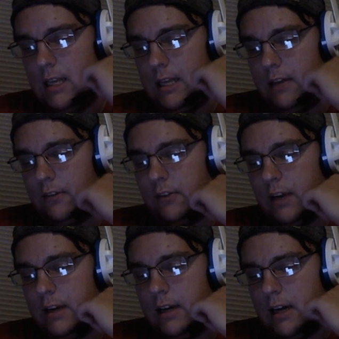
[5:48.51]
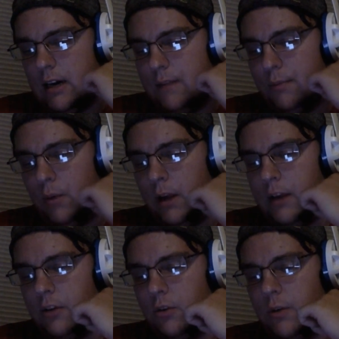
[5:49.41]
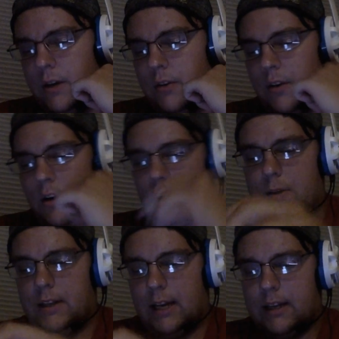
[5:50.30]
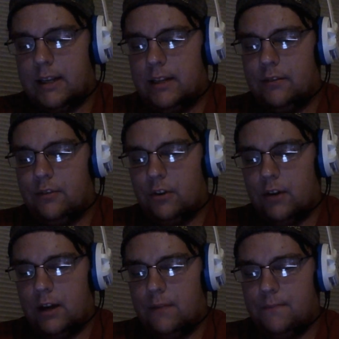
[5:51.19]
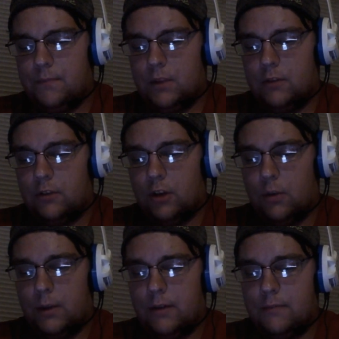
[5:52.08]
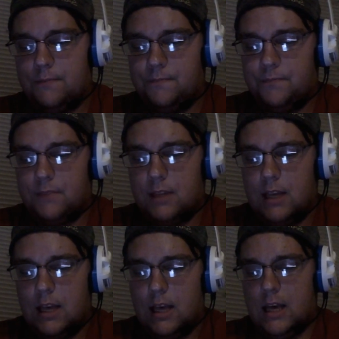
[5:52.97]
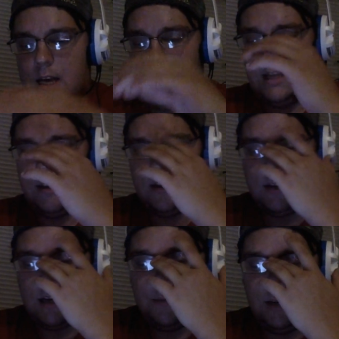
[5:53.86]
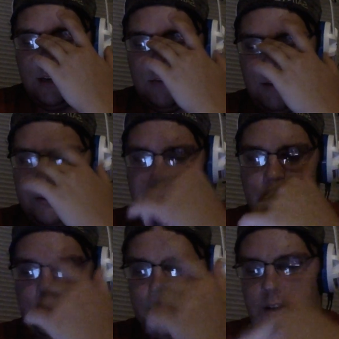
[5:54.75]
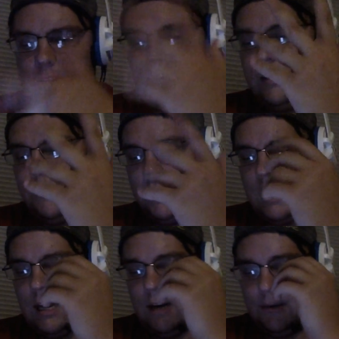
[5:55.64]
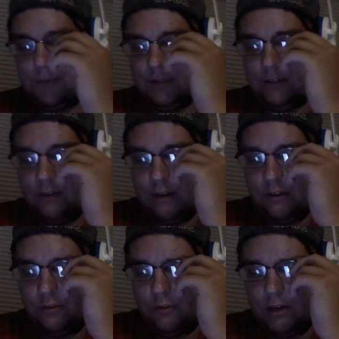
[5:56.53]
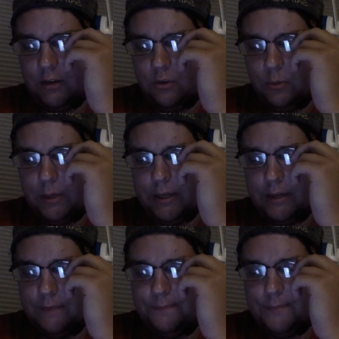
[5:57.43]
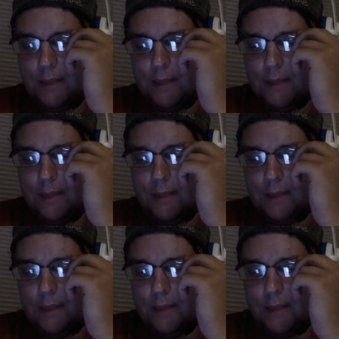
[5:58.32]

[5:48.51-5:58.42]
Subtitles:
They also signed Brian Quick, who they're hoping that can turn out well. They got a couple other wide receivers. They also signed Sammy Cobbs. They drafted Trey Quinn.